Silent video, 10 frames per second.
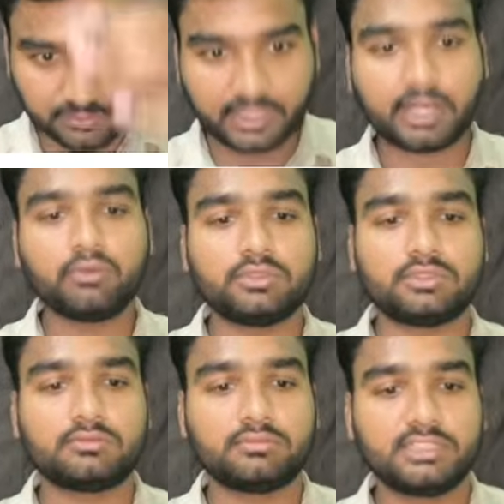crowd
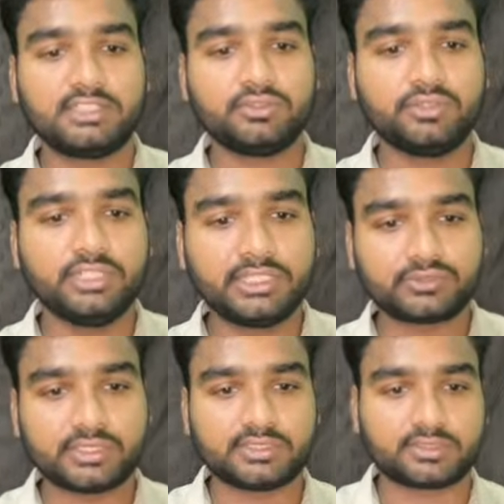that you need to
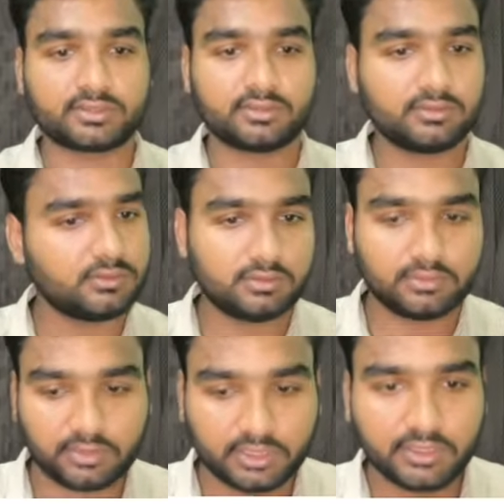search.
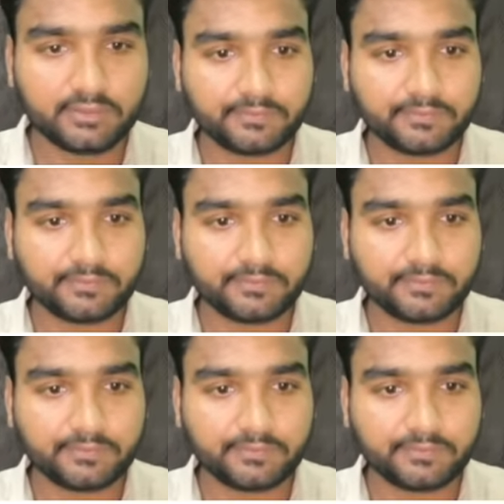Okay.